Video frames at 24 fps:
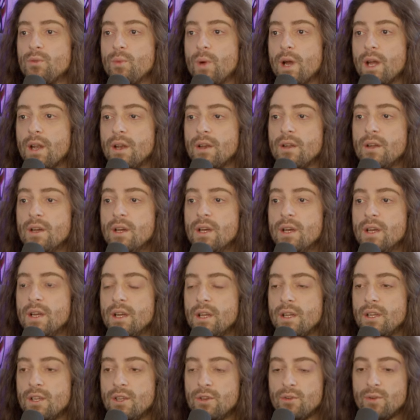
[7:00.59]
when
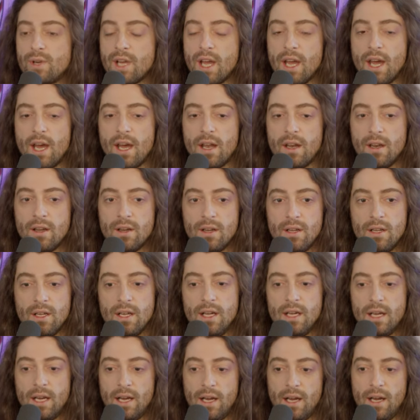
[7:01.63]
you can
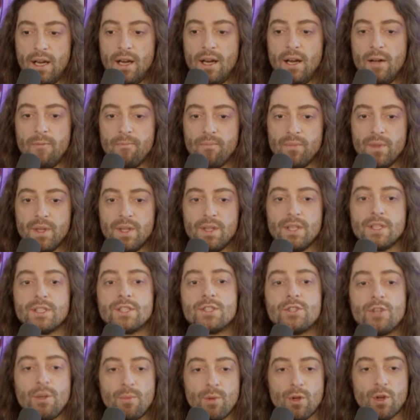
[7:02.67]
um,
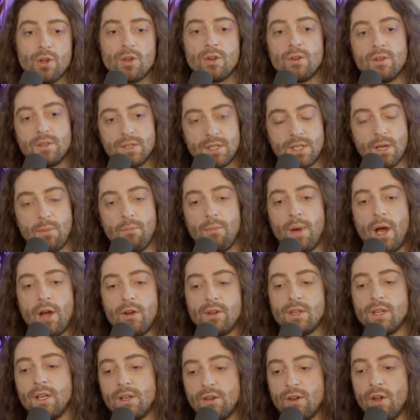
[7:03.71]
distribute some
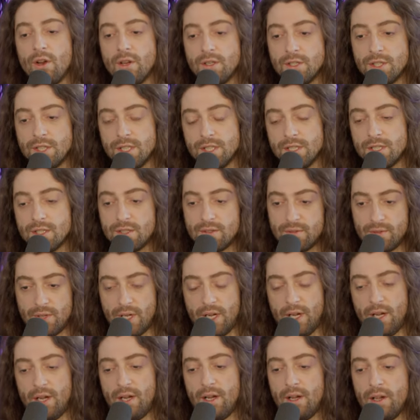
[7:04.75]
biotechnologies
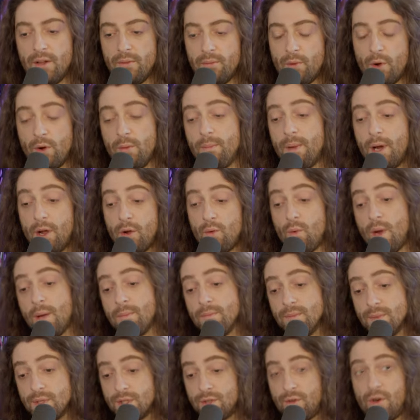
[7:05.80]
uh, or
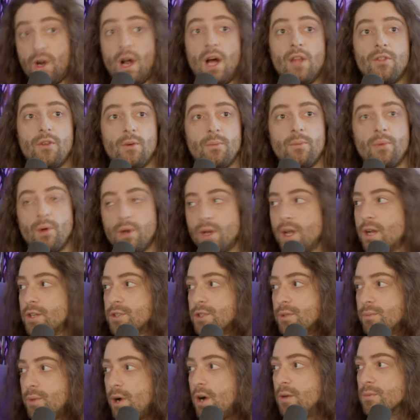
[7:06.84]
bioweapons or other
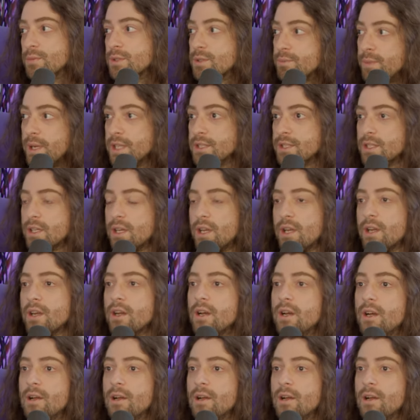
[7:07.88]
potential bombs, basically,